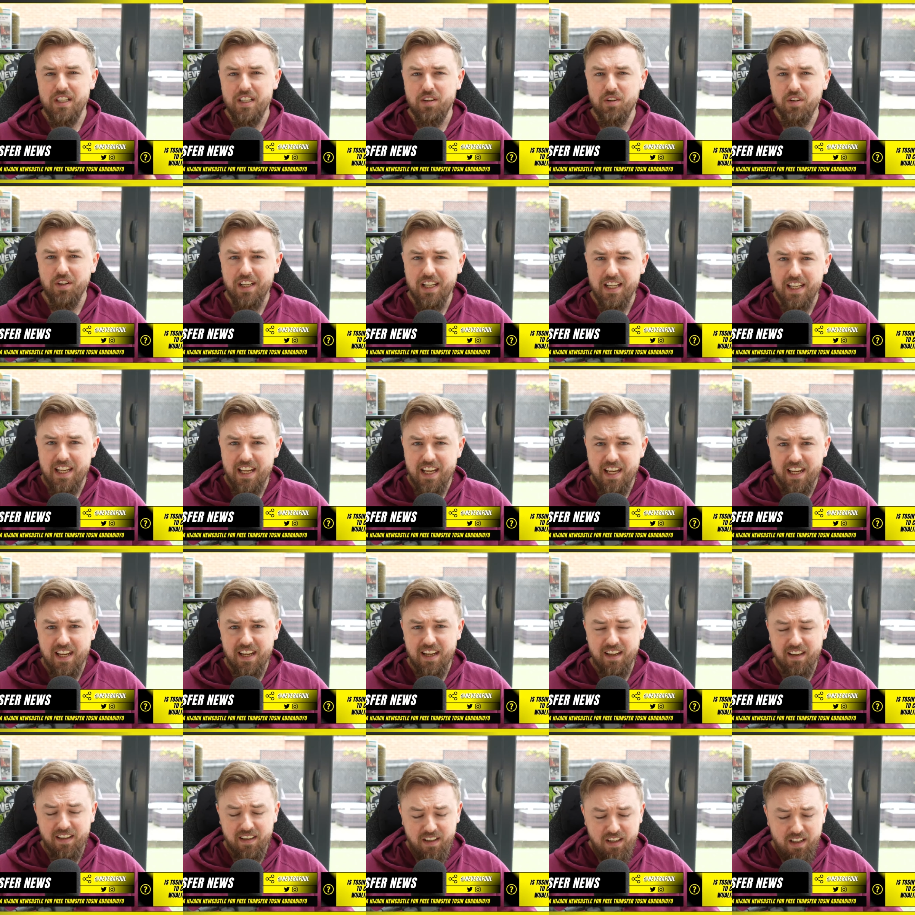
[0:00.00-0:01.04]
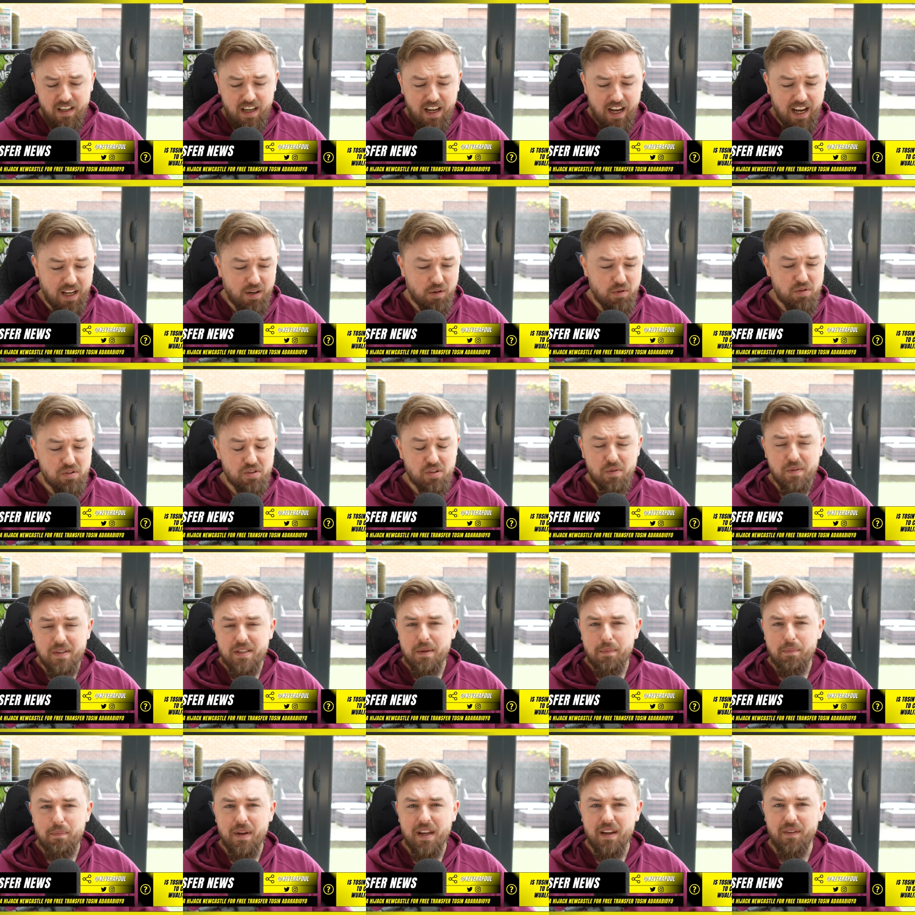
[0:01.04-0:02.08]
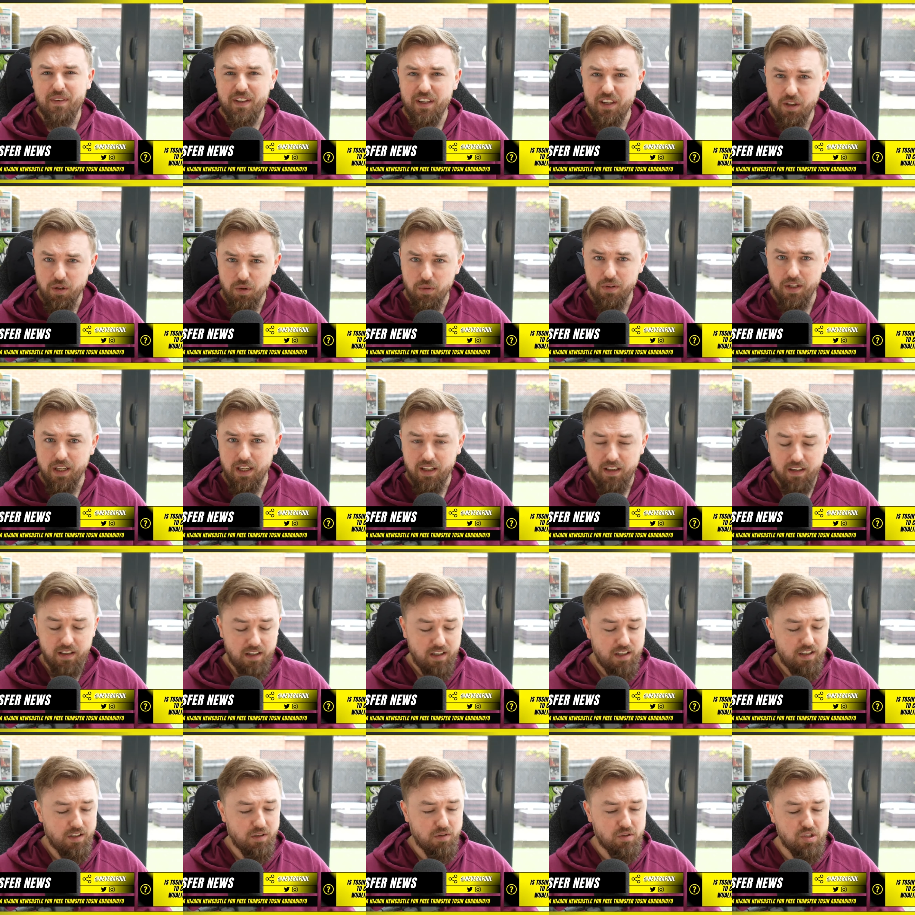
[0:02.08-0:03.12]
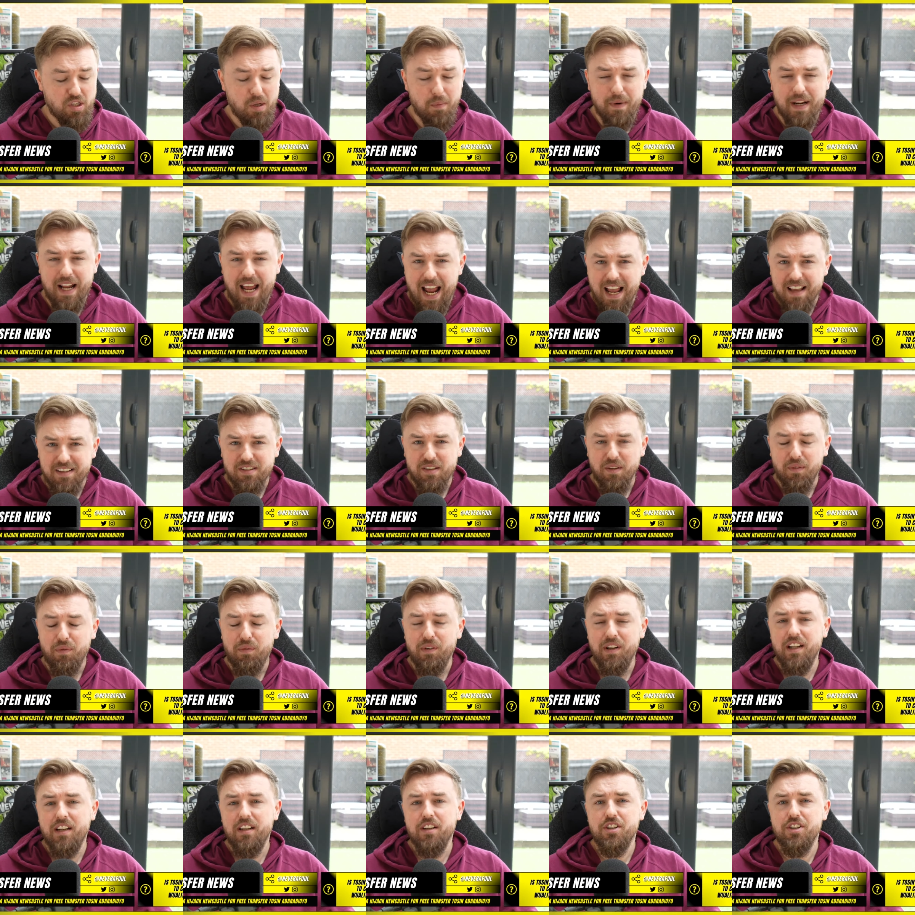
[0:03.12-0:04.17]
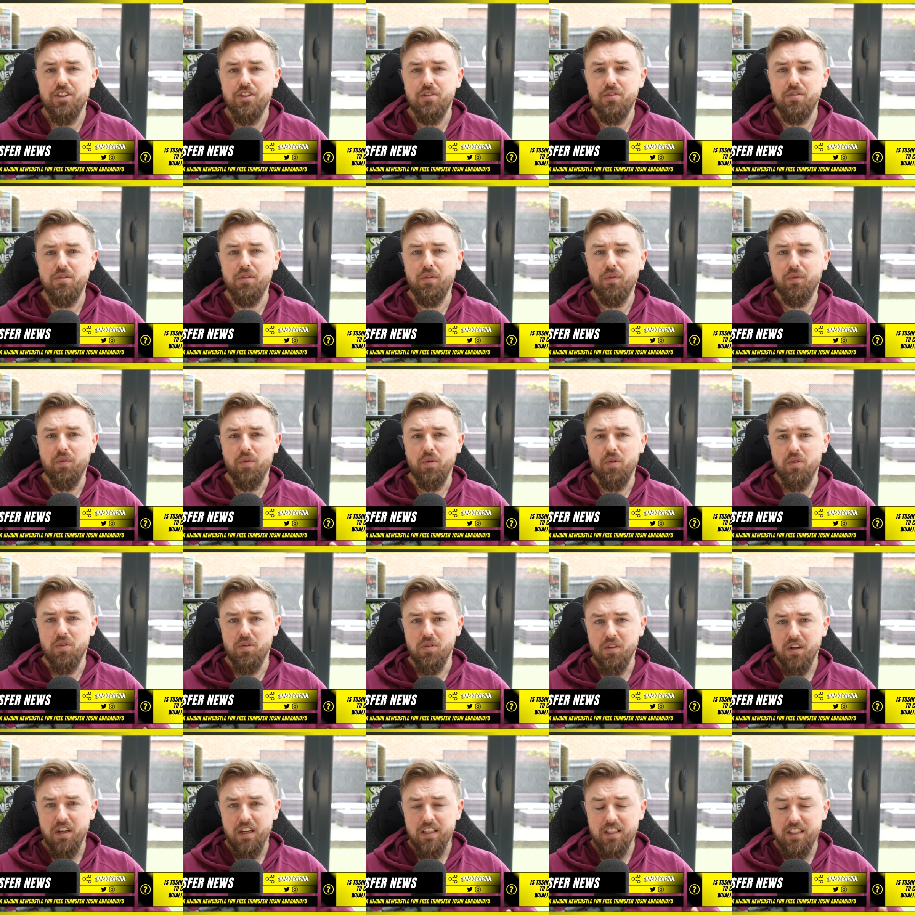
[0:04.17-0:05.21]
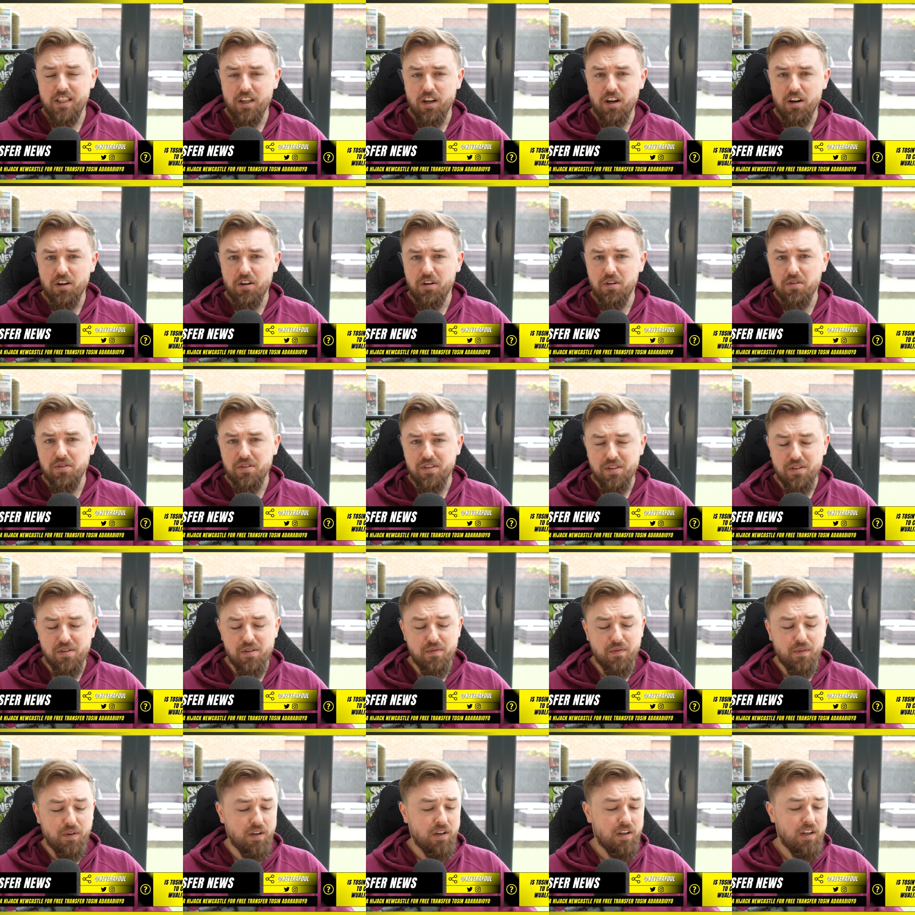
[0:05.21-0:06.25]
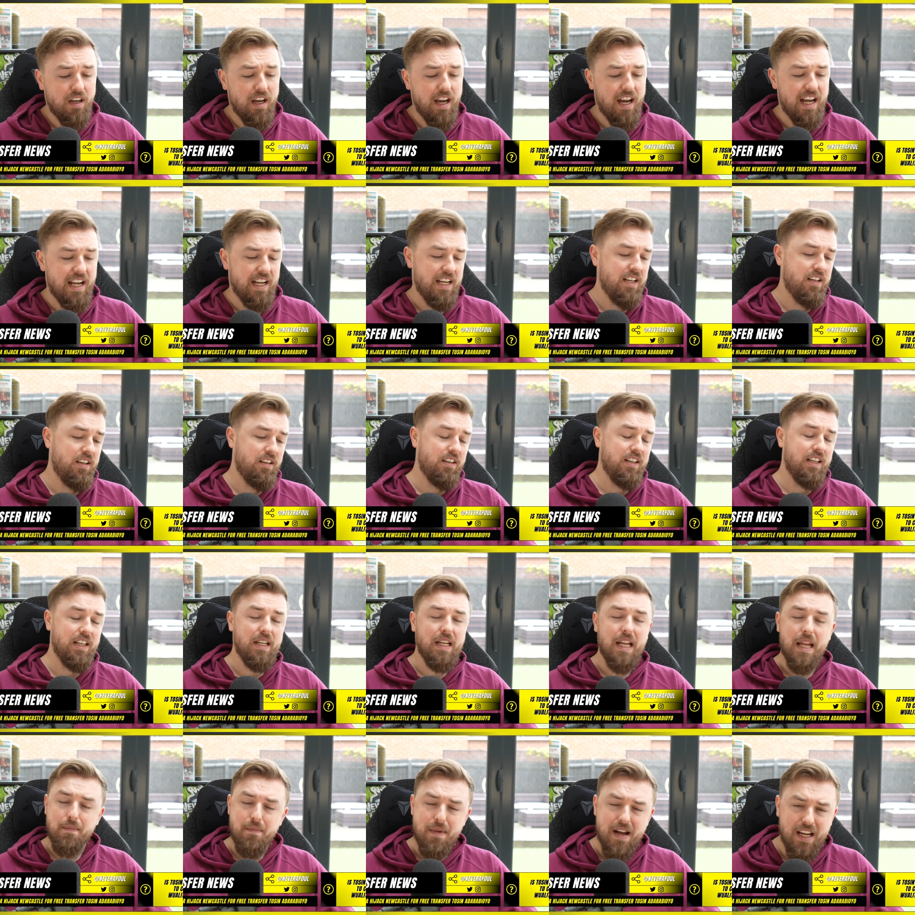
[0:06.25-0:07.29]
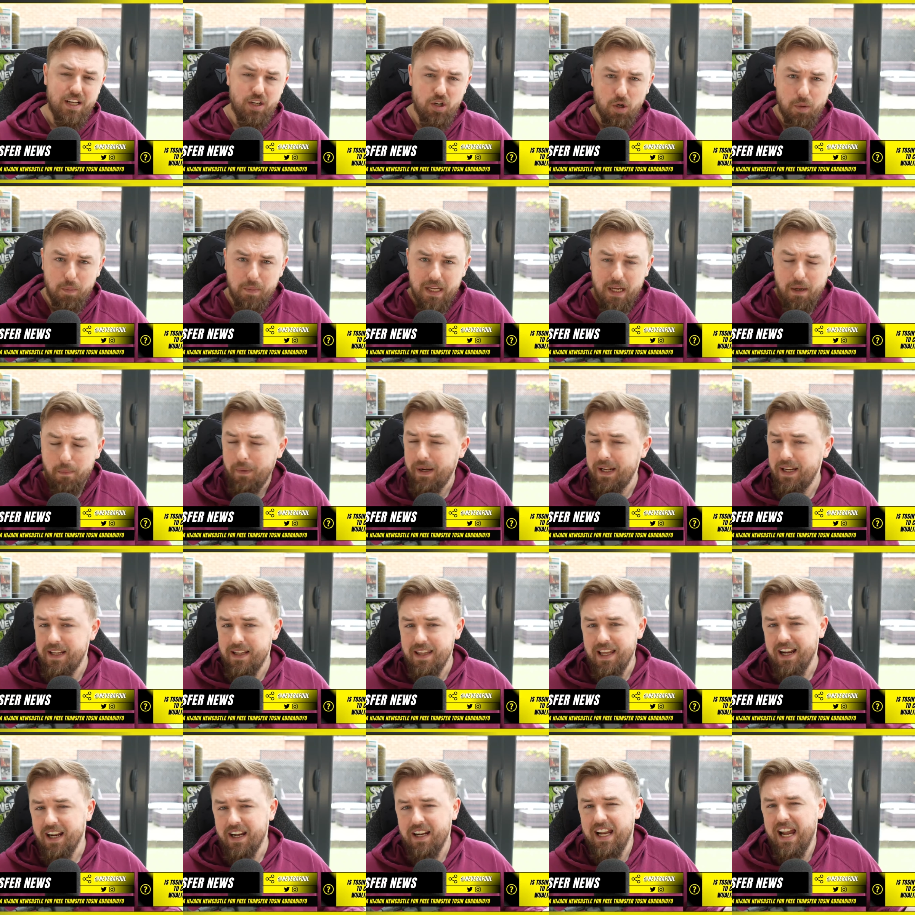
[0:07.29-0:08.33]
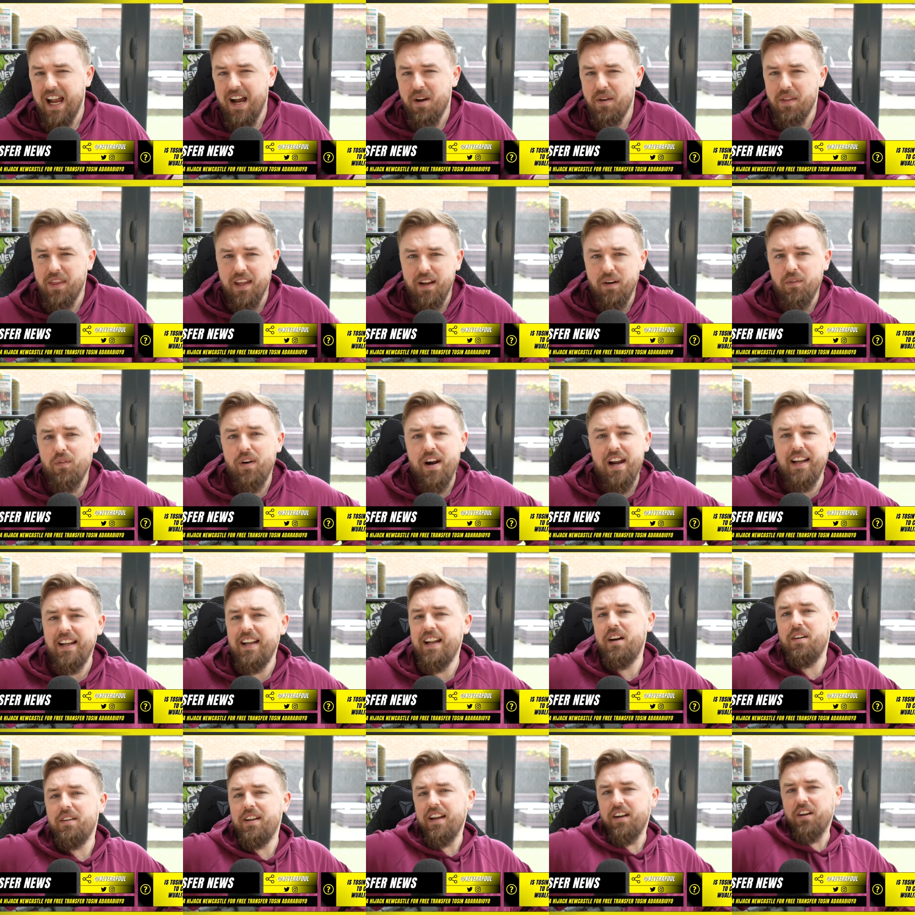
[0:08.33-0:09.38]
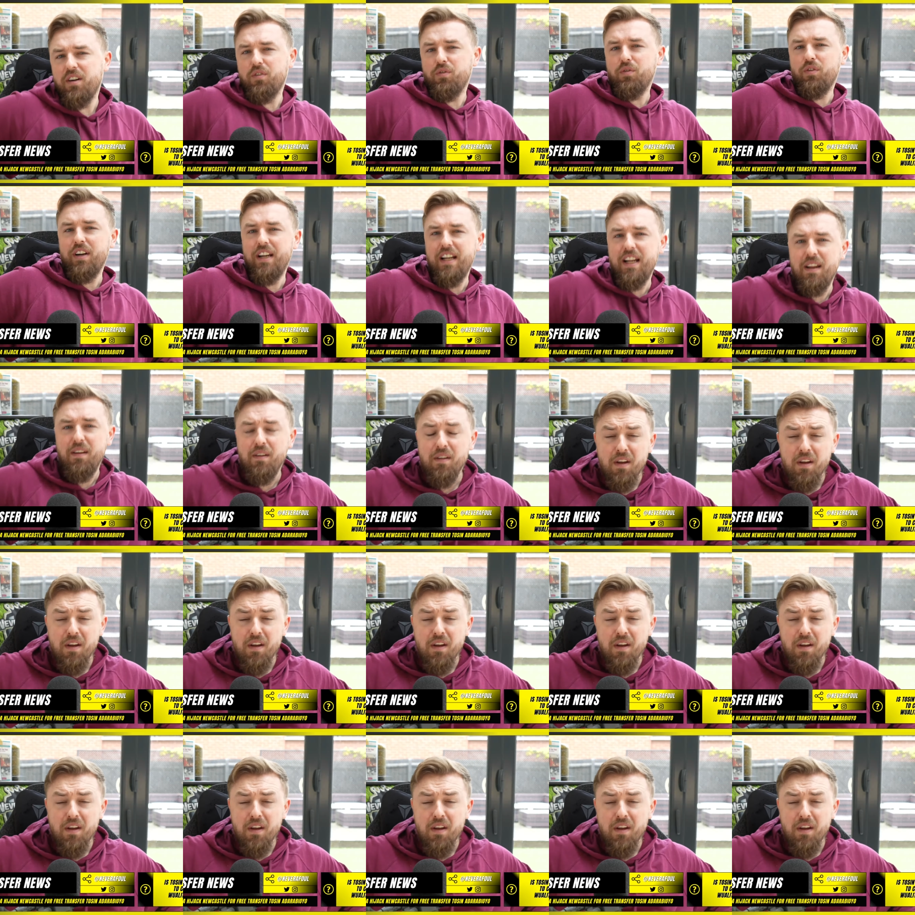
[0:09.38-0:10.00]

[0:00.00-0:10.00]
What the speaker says: good in the air. And also, he's a bit of a unit. You know, someone has to fill in the shoes for Thiago Silva. And there might not be a player that out there right now that could really